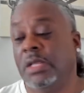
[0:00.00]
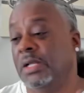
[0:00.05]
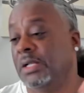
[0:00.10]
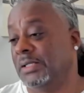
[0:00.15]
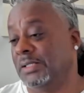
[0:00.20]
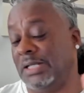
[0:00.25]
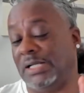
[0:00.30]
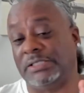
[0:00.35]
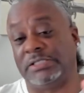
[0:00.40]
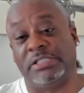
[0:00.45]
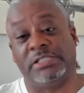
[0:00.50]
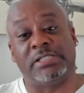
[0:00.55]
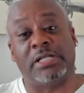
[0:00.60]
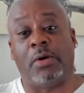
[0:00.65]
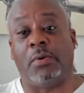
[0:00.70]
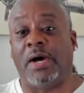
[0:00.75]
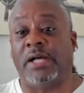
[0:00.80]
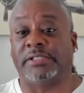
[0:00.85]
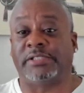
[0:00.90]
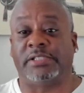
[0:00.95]
That's just how
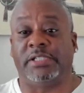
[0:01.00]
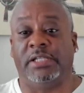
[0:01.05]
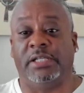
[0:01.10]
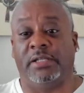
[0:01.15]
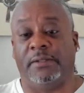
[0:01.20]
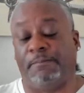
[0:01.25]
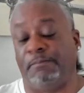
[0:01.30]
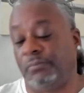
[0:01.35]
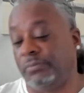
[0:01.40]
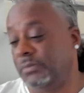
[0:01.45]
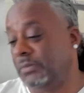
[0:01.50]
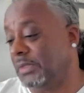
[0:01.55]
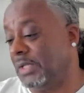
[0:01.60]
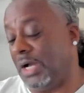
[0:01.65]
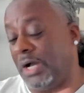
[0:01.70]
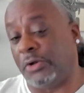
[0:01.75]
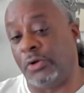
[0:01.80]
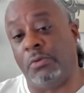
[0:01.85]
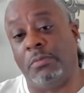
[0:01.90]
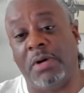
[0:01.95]
I see it.
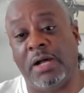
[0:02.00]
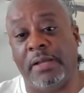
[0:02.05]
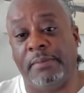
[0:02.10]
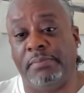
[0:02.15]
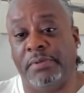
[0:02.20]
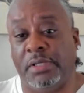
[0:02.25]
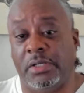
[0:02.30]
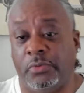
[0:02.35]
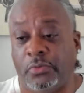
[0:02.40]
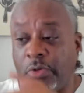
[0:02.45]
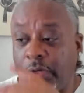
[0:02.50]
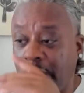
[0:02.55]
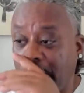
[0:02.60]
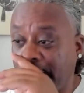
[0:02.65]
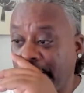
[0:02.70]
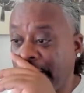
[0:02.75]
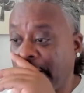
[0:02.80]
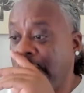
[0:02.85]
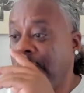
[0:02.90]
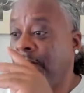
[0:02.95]
I don't mind being
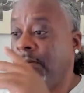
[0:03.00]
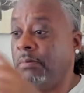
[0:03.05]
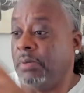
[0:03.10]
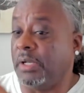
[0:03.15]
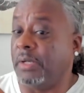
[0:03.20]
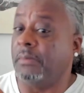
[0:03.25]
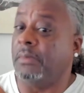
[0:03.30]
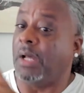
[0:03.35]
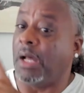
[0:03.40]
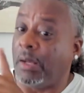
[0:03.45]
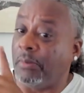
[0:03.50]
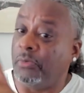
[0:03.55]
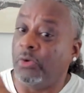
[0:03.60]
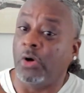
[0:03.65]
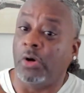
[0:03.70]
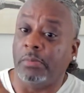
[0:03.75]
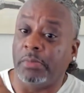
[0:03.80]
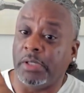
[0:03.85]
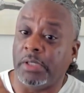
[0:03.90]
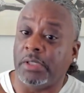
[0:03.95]
wrong, but I'm
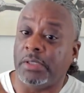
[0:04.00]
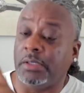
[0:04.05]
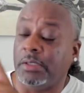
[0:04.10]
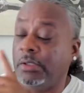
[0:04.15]
normally